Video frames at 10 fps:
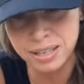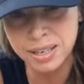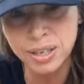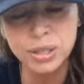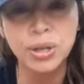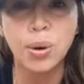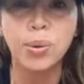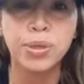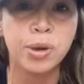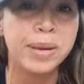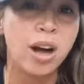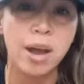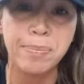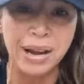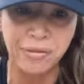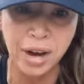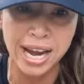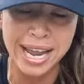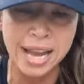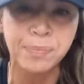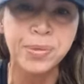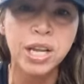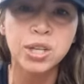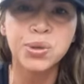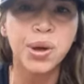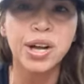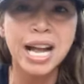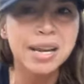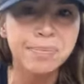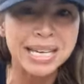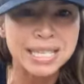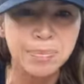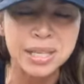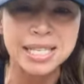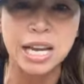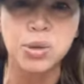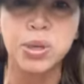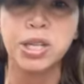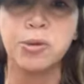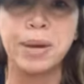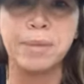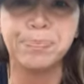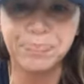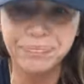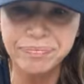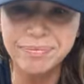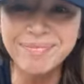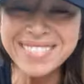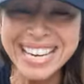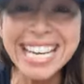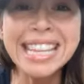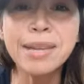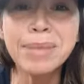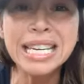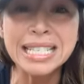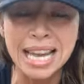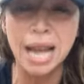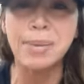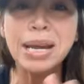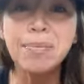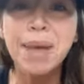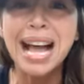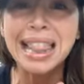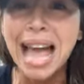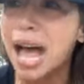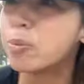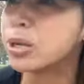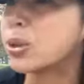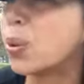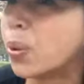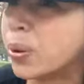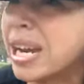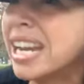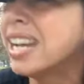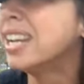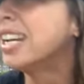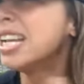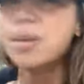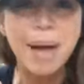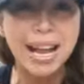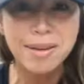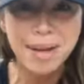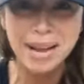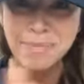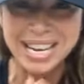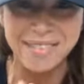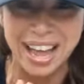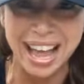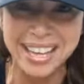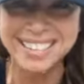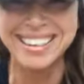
So they'll be gone by Friday. So I'll kind of mix up the schedule a little bit. In the meantime, in my laboratory, in the back of my minivan,